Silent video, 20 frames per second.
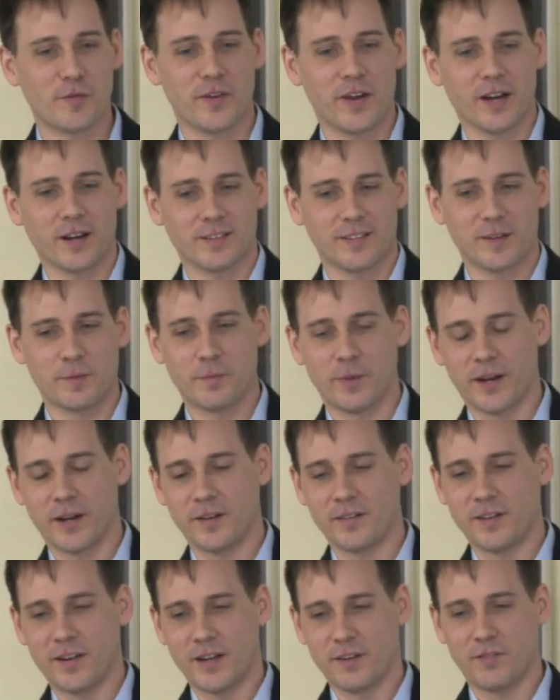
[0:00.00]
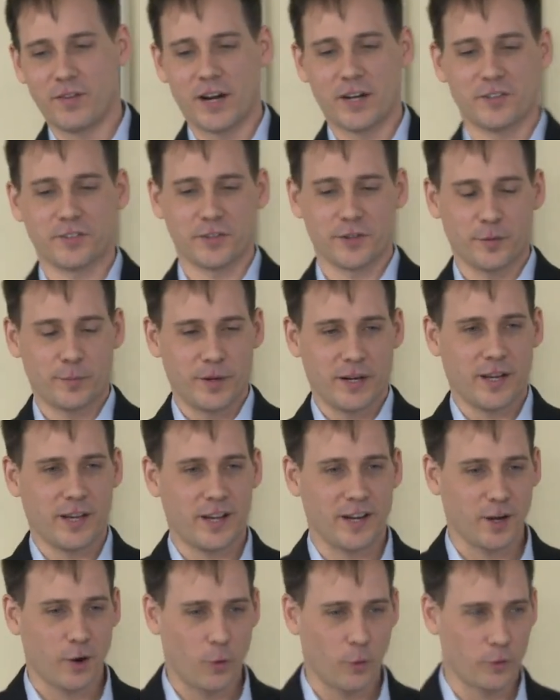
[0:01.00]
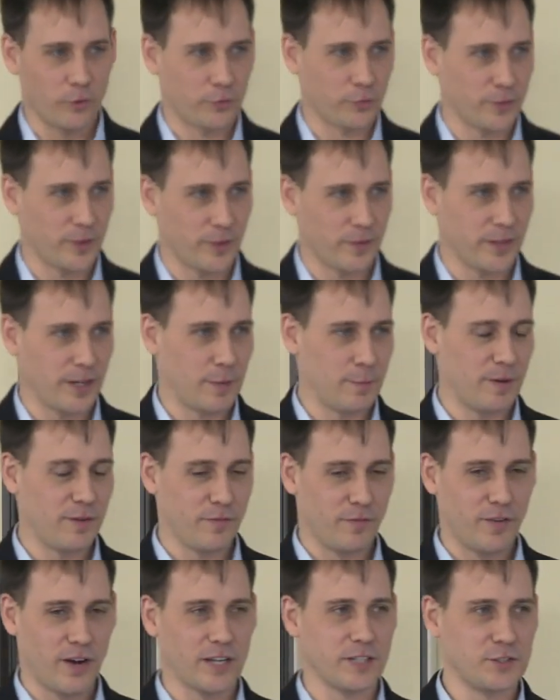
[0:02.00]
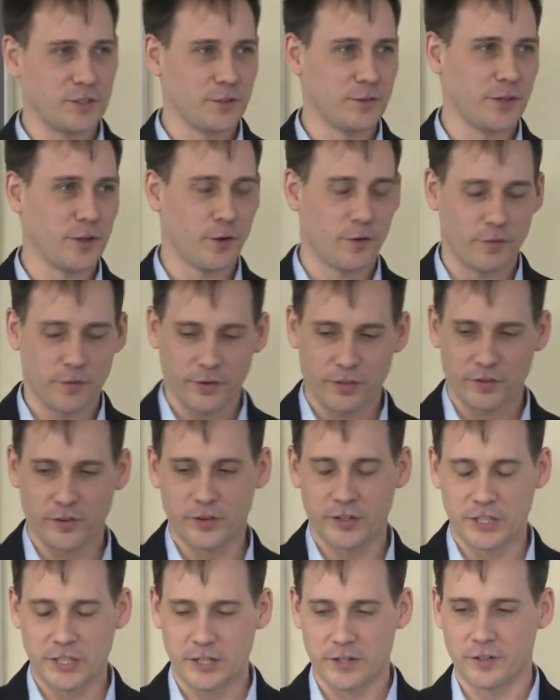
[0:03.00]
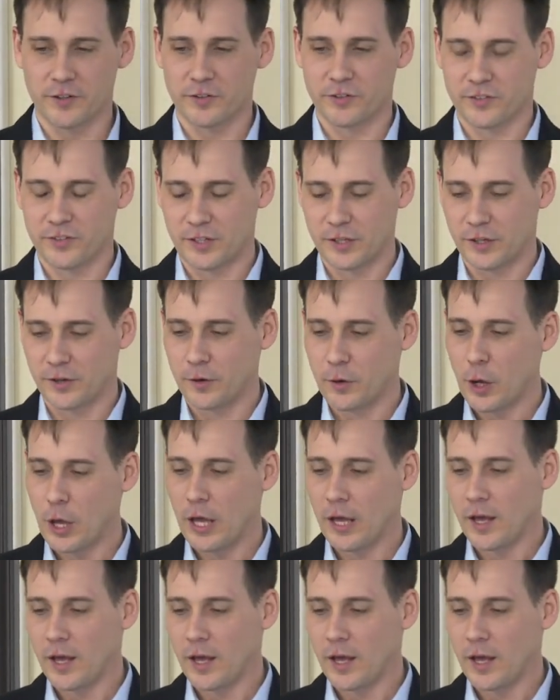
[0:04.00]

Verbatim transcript: fact that my advisor had, been, had a course reader that had been fine tuning over 30 years, you know.